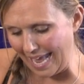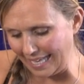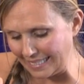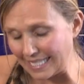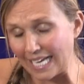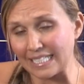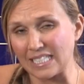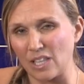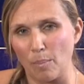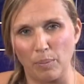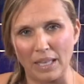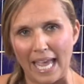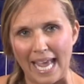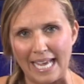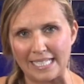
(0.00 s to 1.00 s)

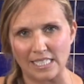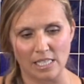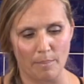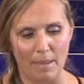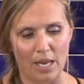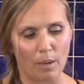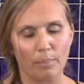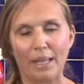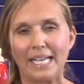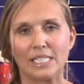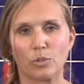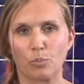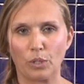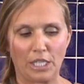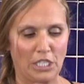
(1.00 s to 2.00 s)
the metal
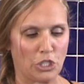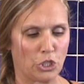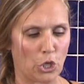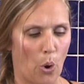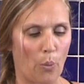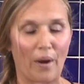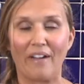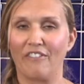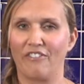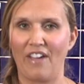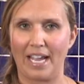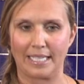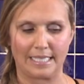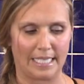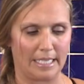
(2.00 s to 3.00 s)
blades really don't
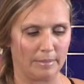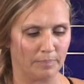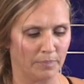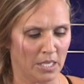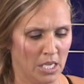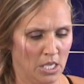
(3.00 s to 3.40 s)
affect it.